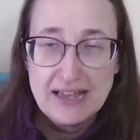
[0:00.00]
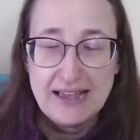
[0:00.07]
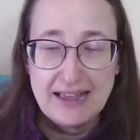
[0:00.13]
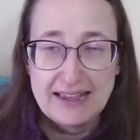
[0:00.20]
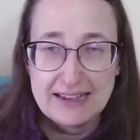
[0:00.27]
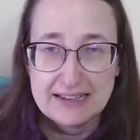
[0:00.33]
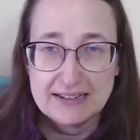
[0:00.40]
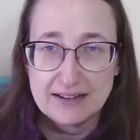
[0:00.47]

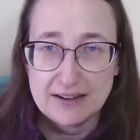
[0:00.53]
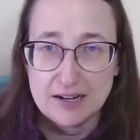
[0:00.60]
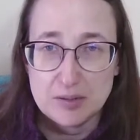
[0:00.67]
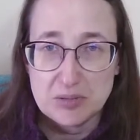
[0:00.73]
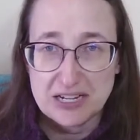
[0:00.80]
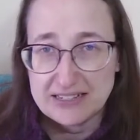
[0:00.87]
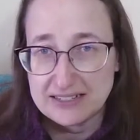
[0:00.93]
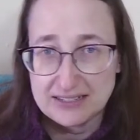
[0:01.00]
and
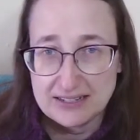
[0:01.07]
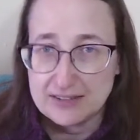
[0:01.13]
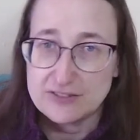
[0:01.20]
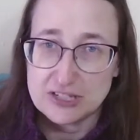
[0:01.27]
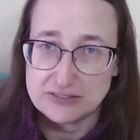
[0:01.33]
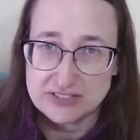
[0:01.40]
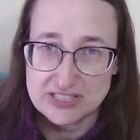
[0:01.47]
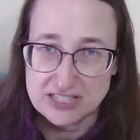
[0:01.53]
I didn't have
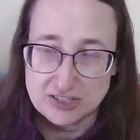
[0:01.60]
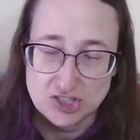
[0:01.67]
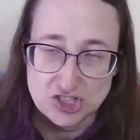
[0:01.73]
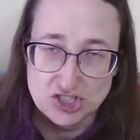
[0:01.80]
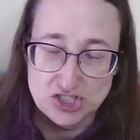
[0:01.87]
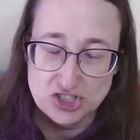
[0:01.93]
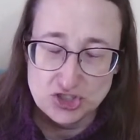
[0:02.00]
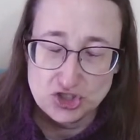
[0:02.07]
enough
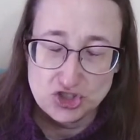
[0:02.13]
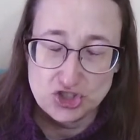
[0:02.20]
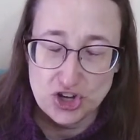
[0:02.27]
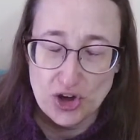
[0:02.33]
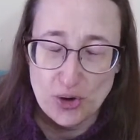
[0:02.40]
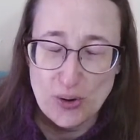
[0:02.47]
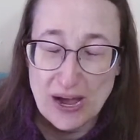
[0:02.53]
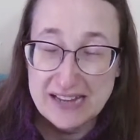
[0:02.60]
stitches.
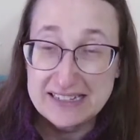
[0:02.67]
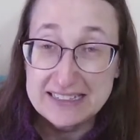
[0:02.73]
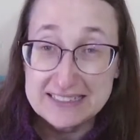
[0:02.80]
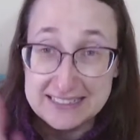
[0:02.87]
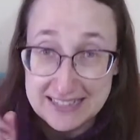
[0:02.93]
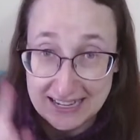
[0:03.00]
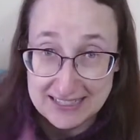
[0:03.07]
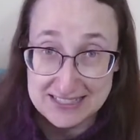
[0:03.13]
So I need
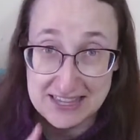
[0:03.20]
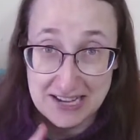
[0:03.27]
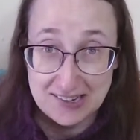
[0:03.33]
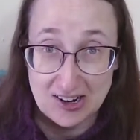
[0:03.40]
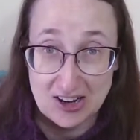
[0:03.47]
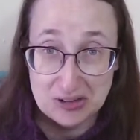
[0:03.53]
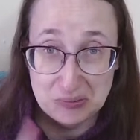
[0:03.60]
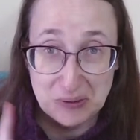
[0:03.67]
to cast that
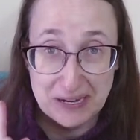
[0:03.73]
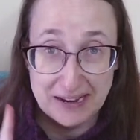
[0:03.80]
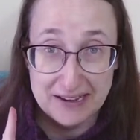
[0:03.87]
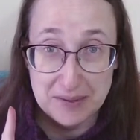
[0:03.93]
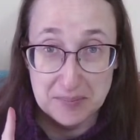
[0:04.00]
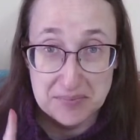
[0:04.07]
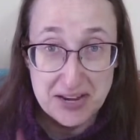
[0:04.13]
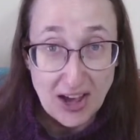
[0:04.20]
on when I
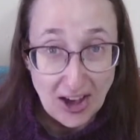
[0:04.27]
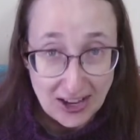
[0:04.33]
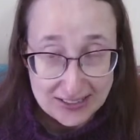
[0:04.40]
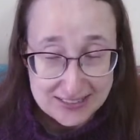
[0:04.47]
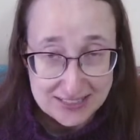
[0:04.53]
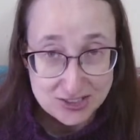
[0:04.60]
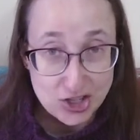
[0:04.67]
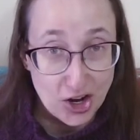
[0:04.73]
am
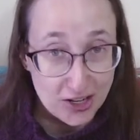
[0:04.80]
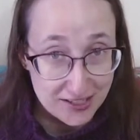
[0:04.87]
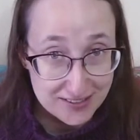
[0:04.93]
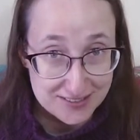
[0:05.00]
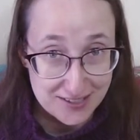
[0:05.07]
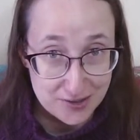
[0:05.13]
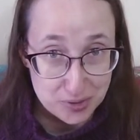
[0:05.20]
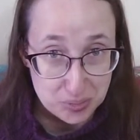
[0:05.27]
not talking
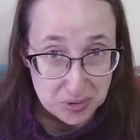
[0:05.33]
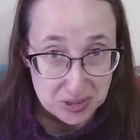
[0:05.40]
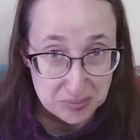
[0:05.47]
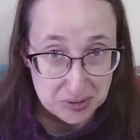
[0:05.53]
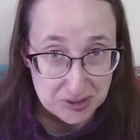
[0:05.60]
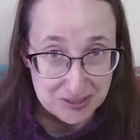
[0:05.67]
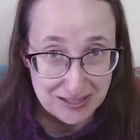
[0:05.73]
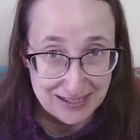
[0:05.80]
to other
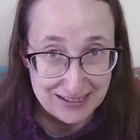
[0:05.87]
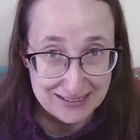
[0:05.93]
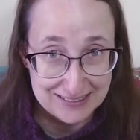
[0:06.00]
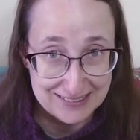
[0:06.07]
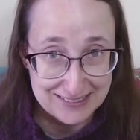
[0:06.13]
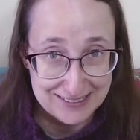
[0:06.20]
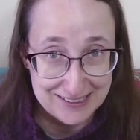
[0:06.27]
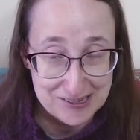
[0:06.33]
people
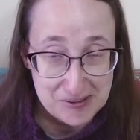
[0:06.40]
and,